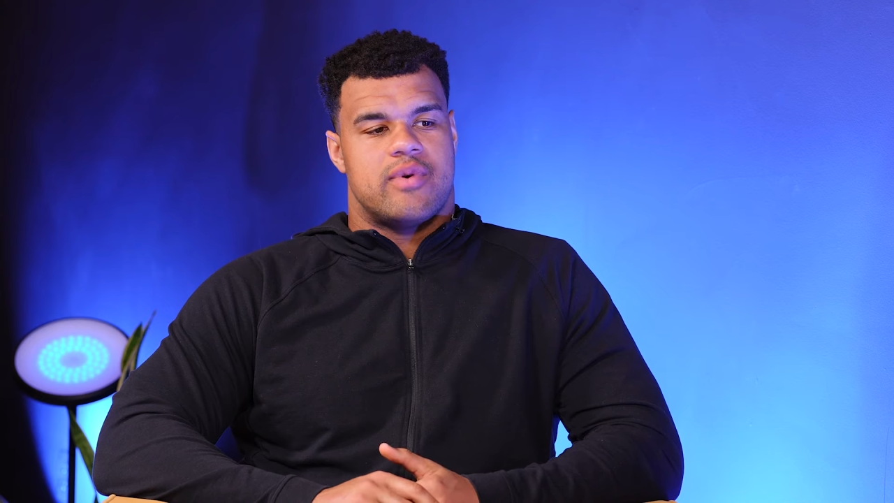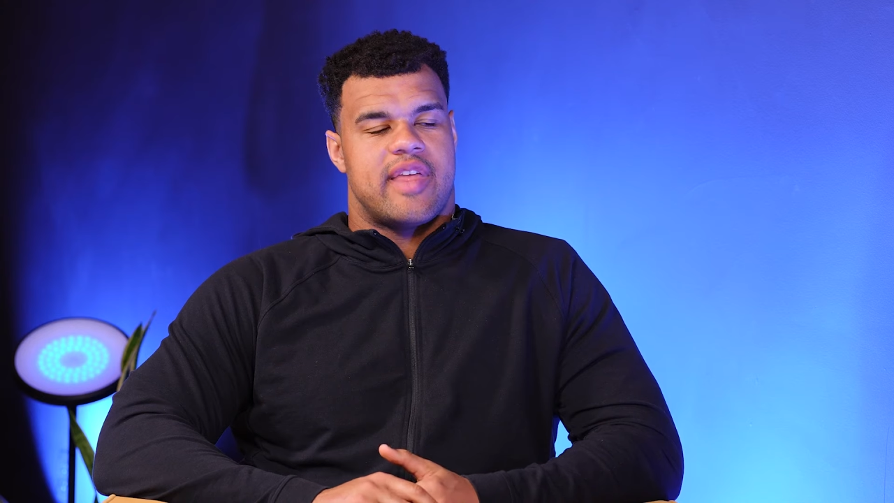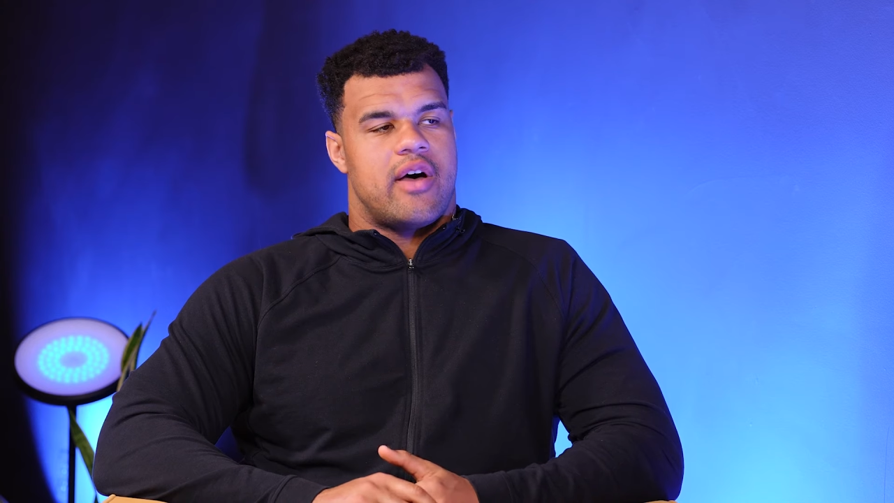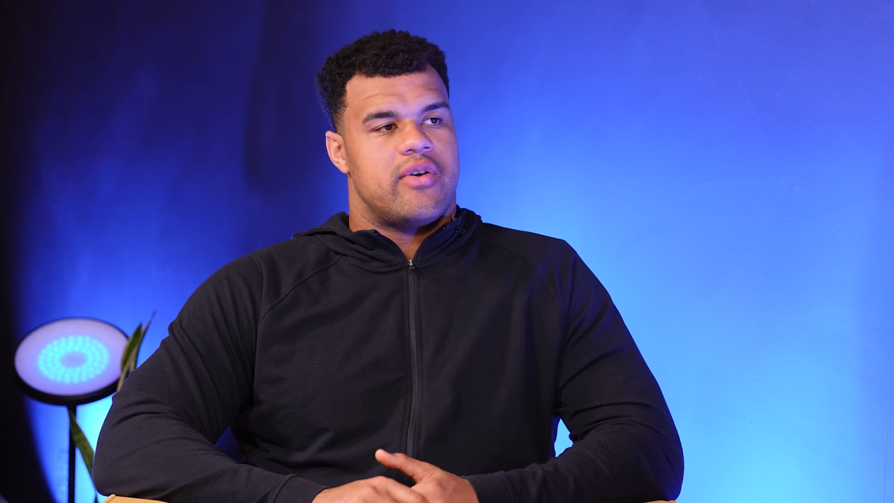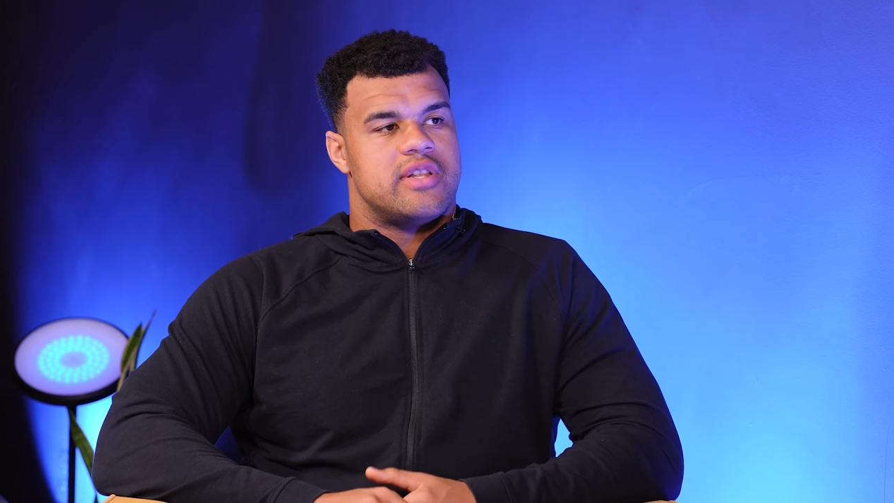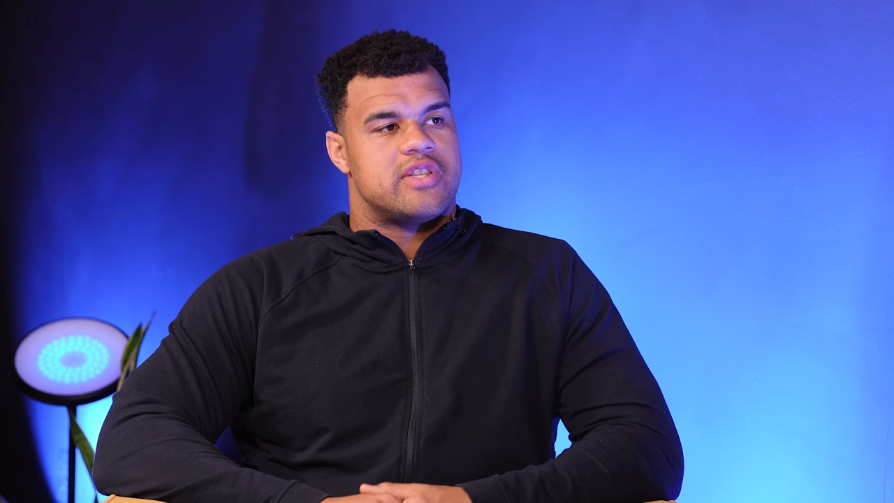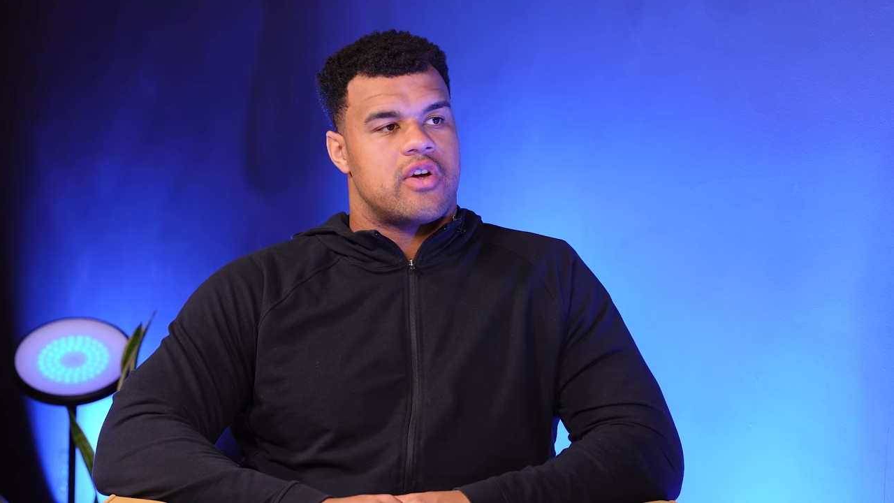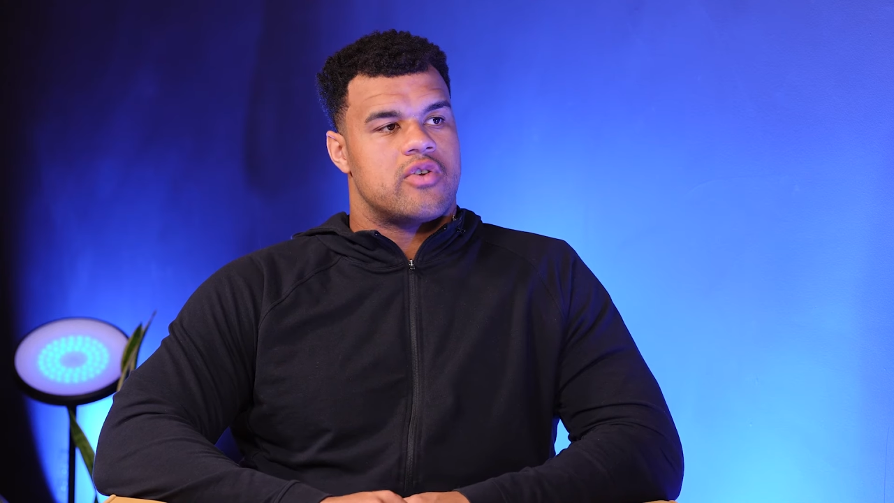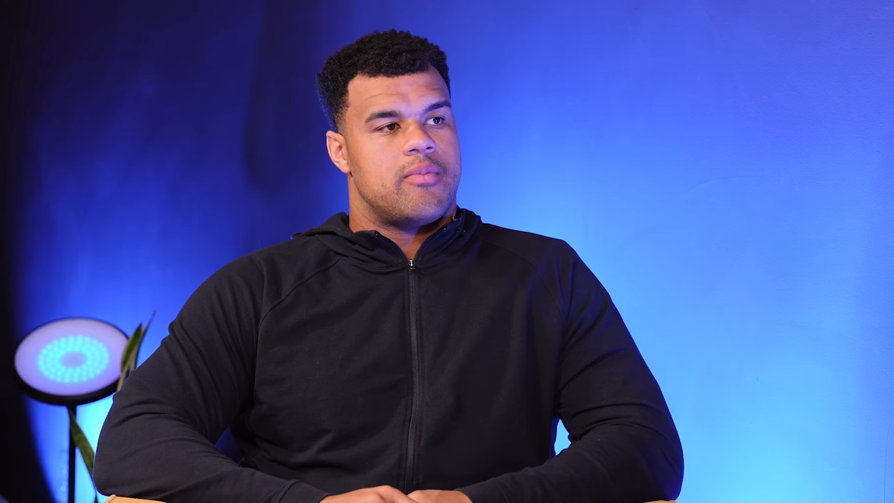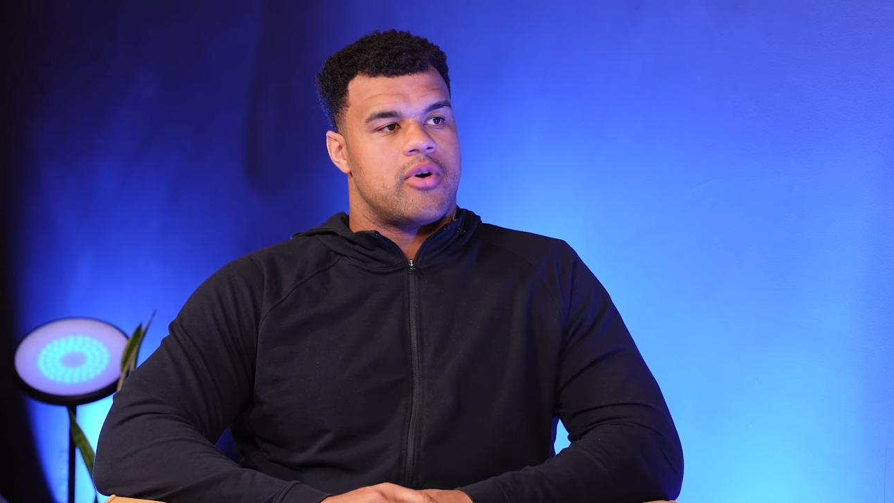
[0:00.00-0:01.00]
without
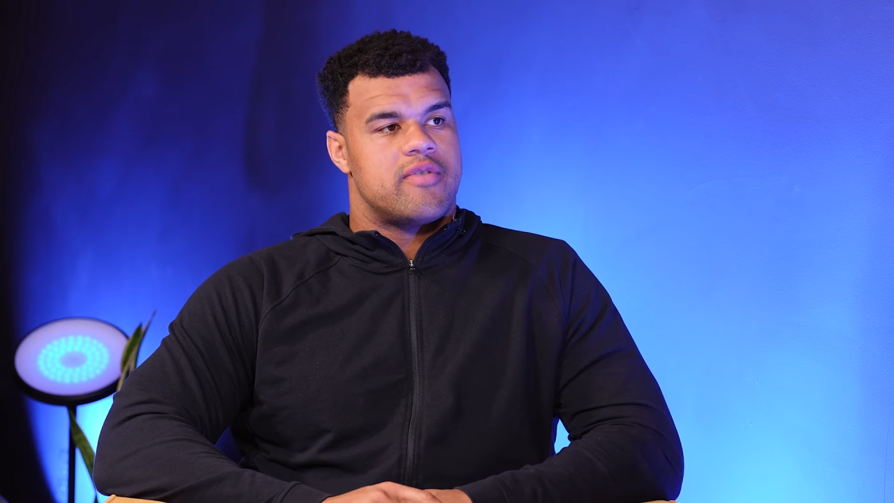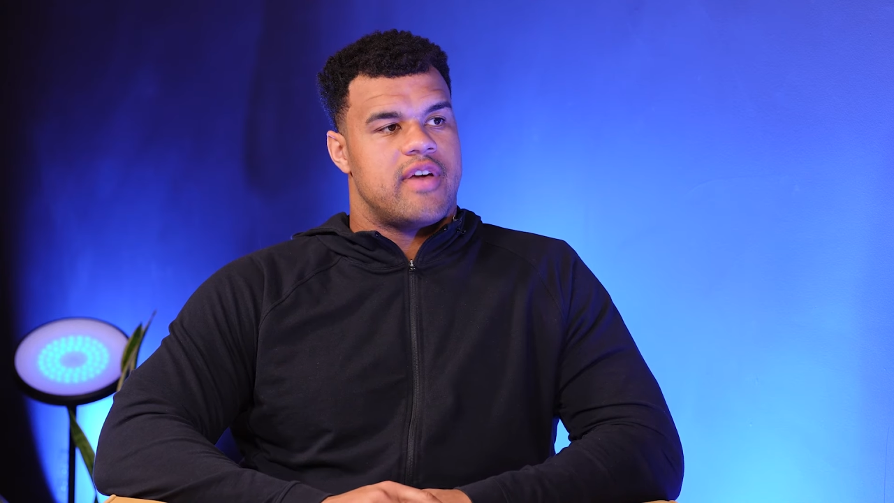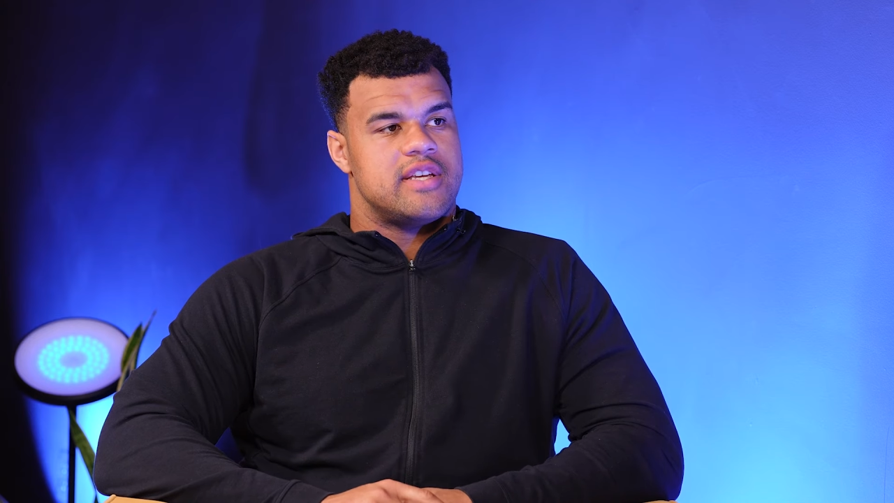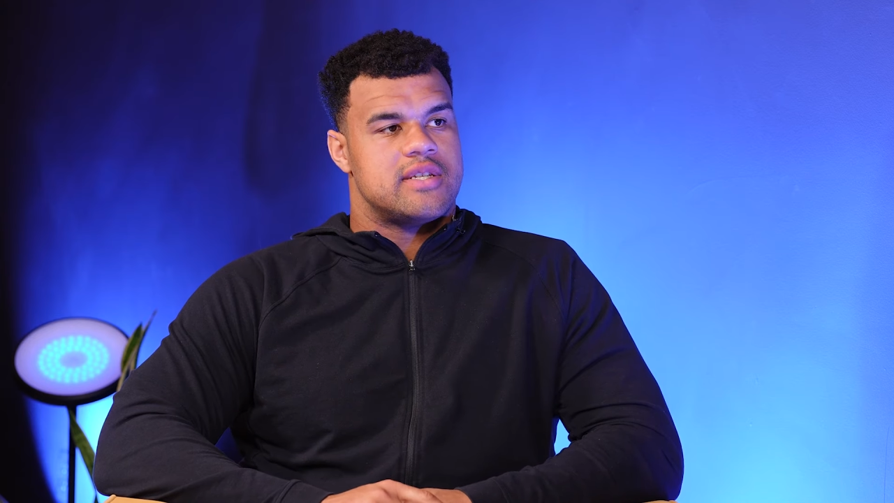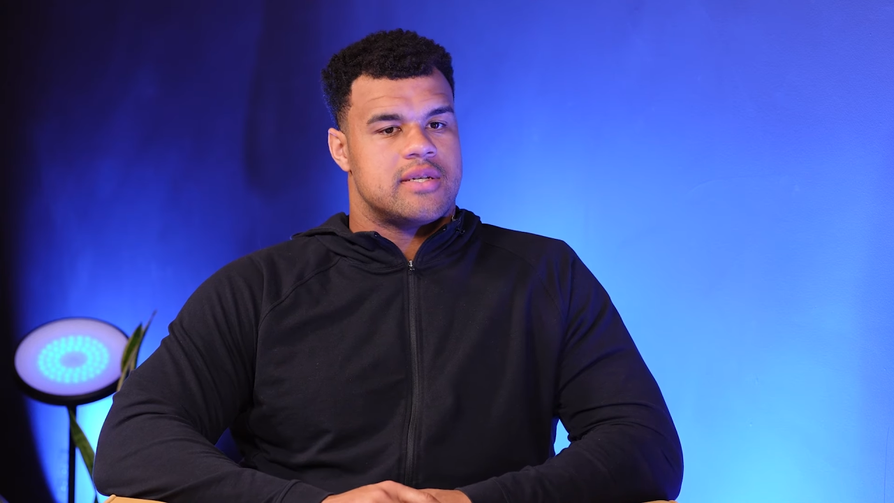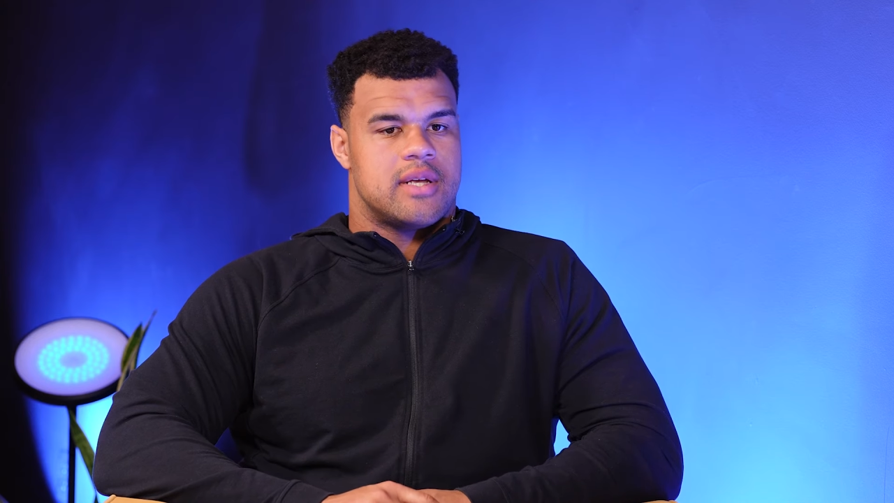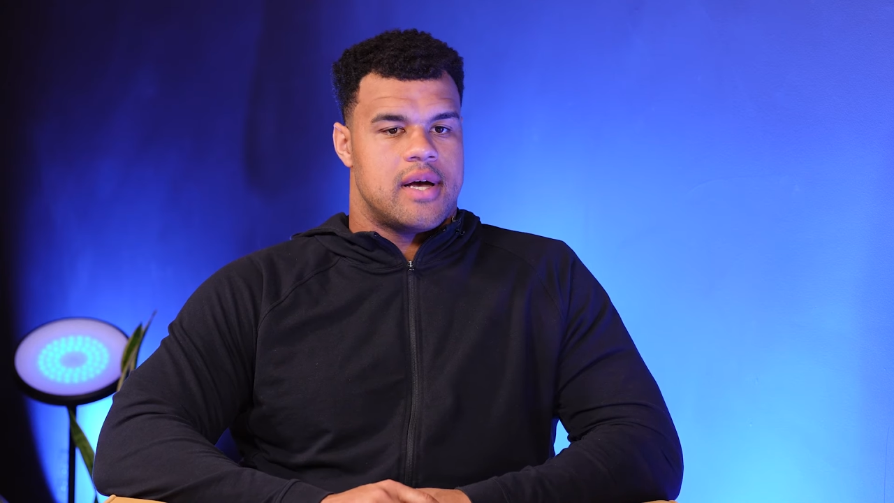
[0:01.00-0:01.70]
internal motivation.